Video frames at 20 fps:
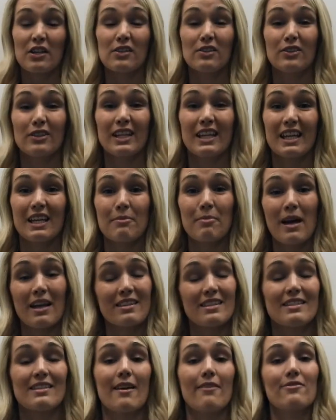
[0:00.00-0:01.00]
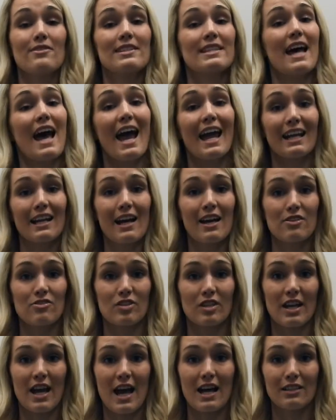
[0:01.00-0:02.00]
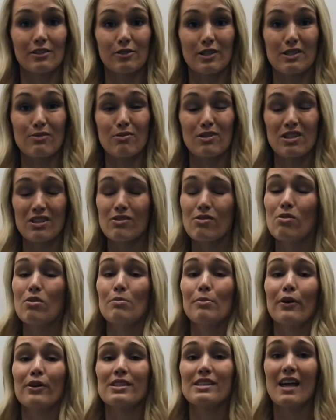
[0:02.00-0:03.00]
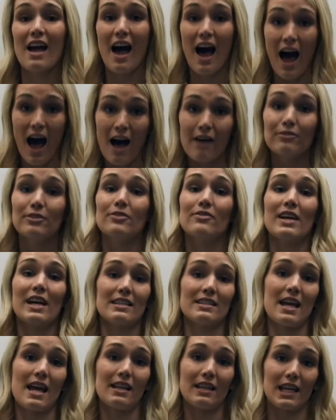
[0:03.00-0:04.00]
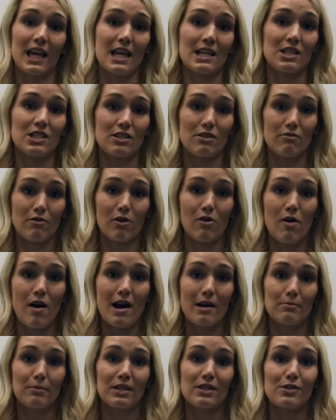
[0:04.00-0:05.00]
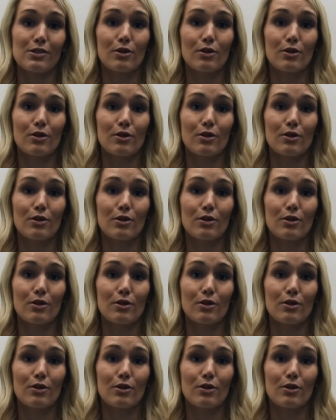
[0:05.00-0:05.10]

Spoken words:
you're looking at about 700 to 800 calories, which is almost half of that daily energy requirement.